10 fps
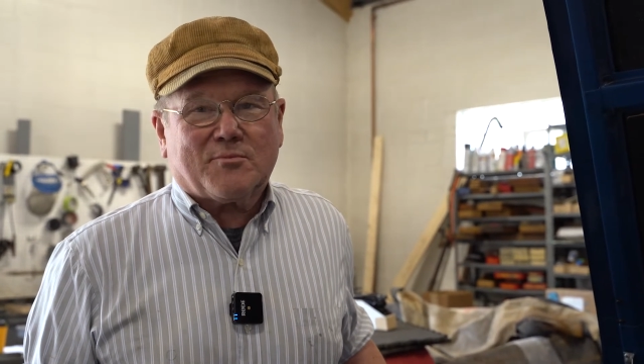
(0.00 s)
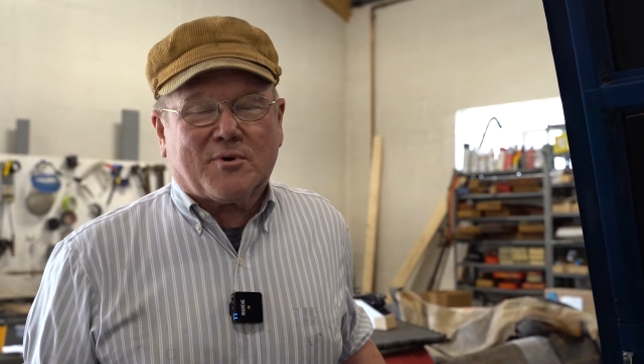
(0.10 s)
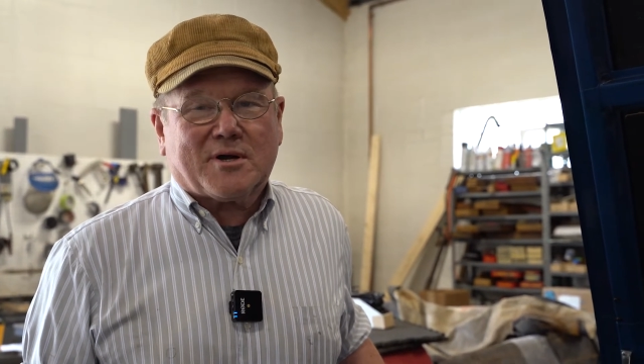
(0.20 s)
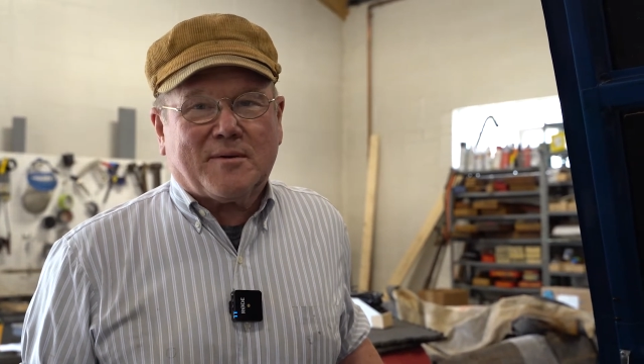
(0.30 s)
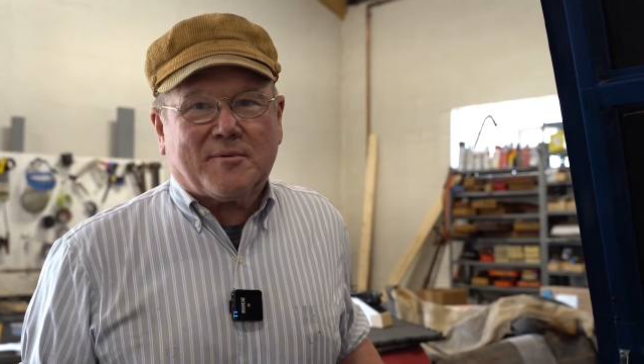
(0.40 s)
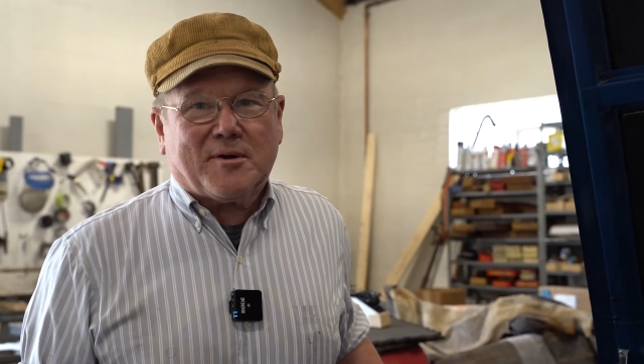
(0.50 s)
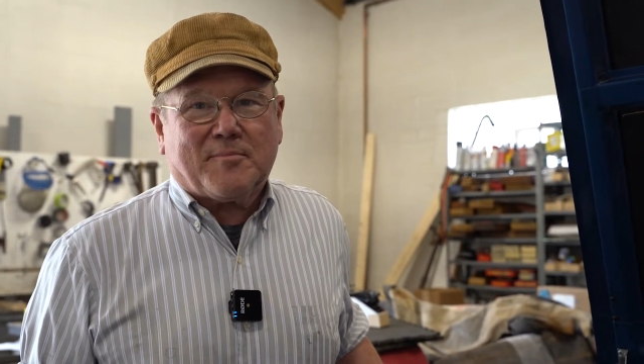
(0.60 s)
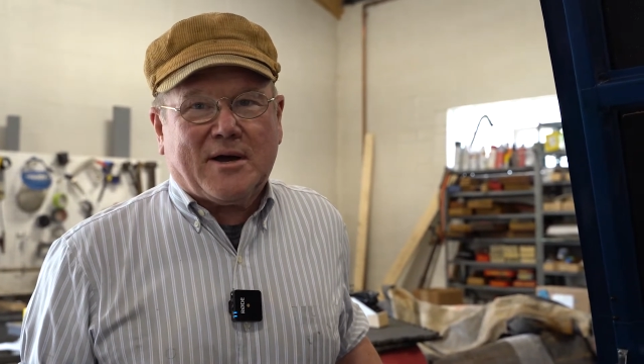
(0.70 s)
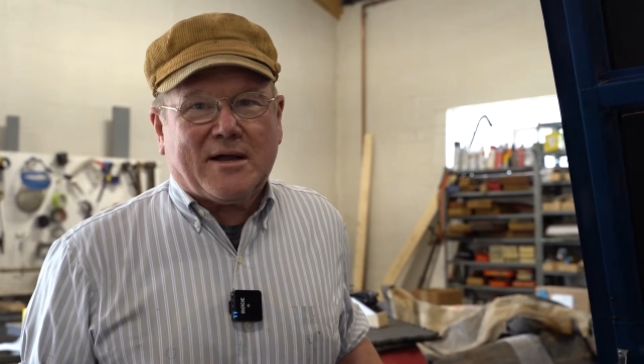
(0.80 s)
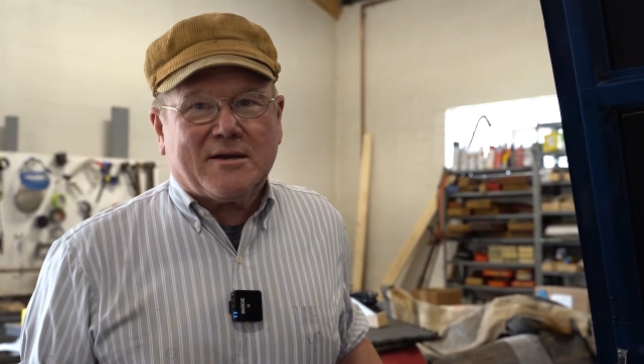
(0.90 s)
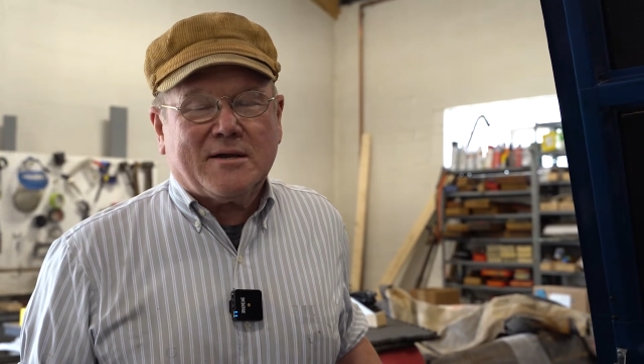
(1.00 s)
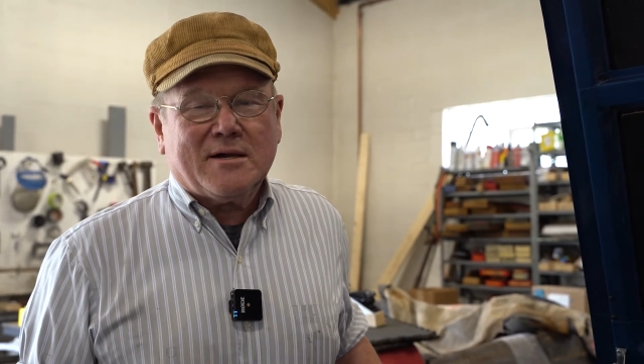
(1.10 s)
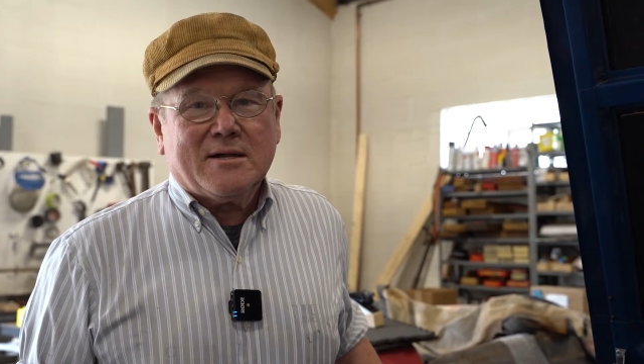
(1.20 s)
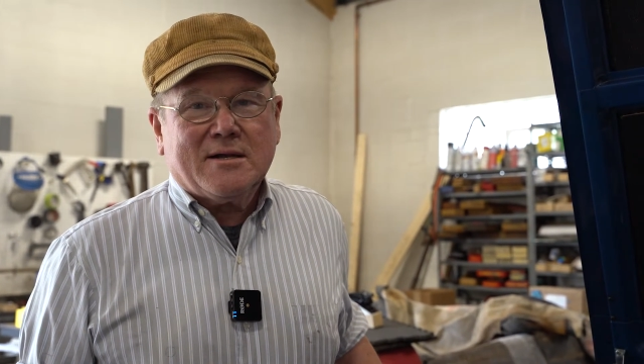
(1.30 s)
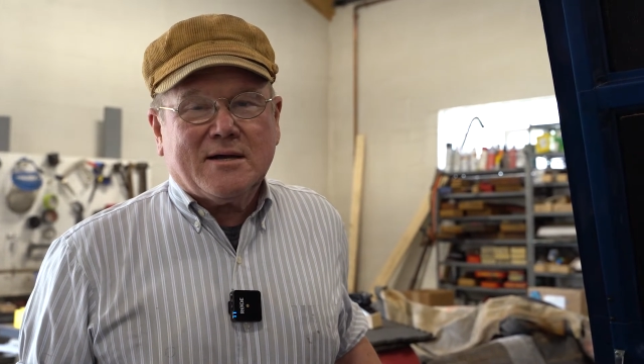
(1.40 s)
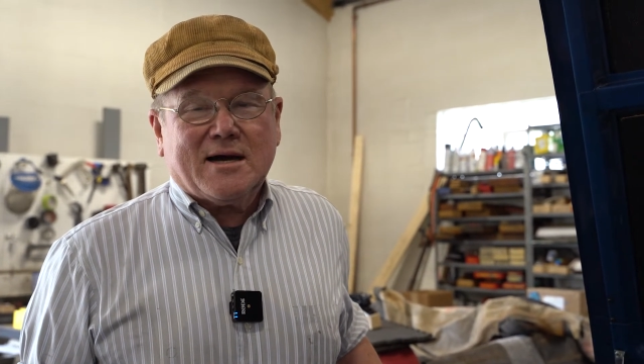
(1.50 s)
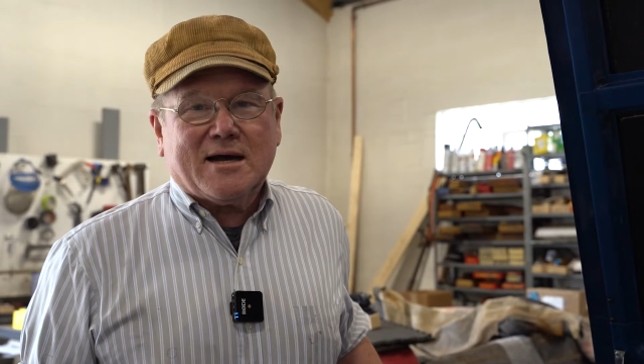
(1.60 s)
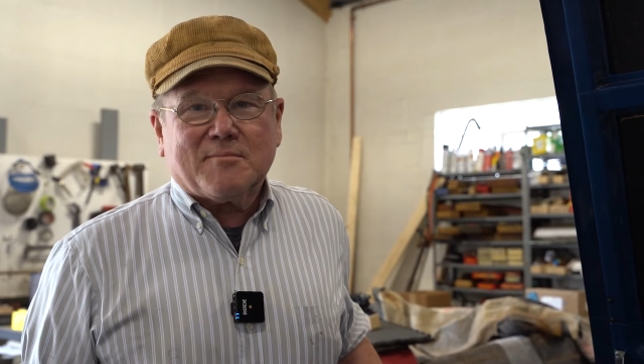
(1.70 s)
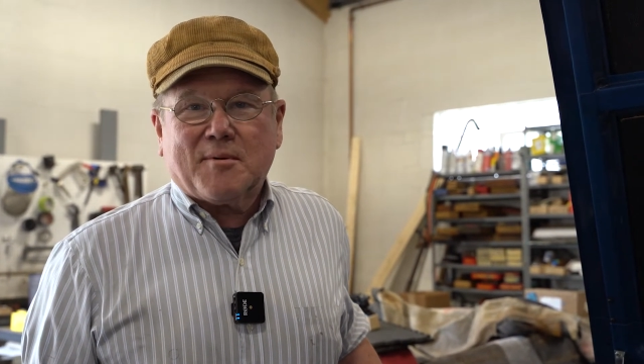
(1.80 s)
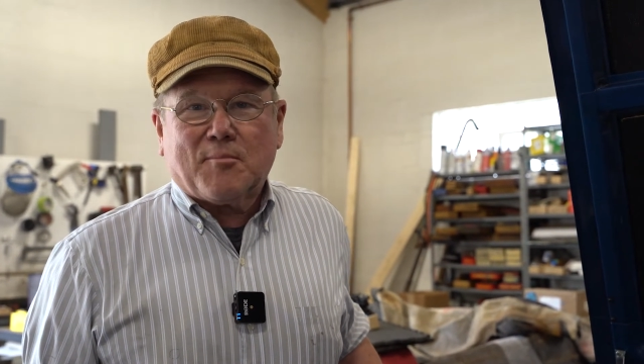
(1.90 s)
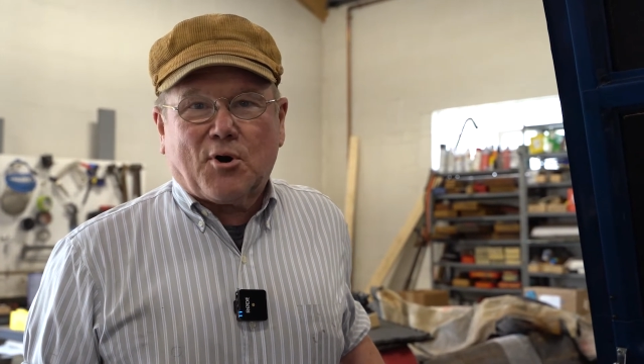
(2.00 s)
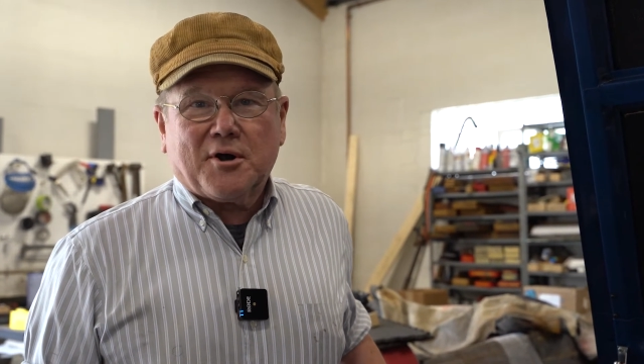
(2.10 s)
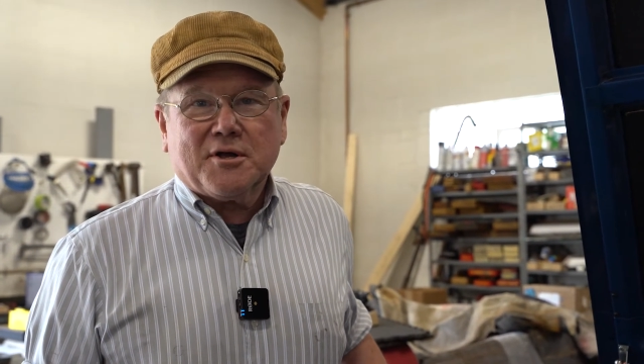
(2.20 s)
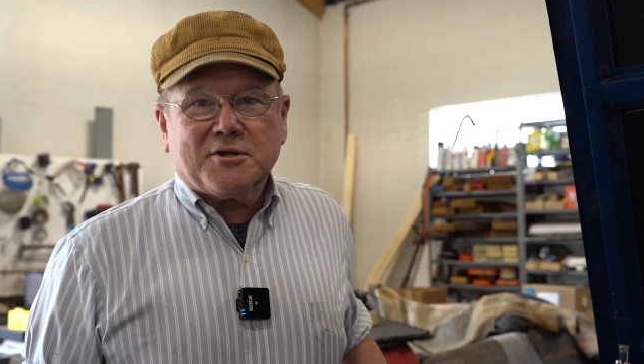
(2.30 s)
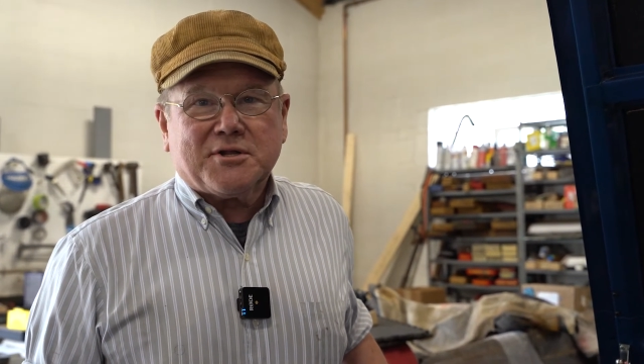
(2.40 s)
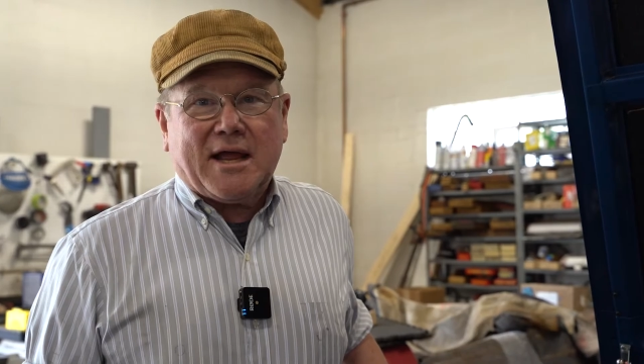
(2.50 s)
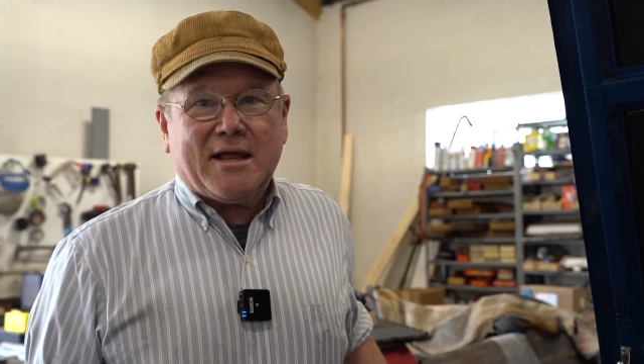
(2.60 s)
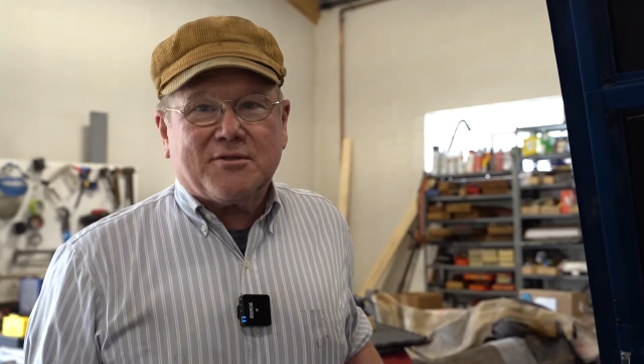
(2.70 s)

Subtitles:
We're coming up on Memorial Day.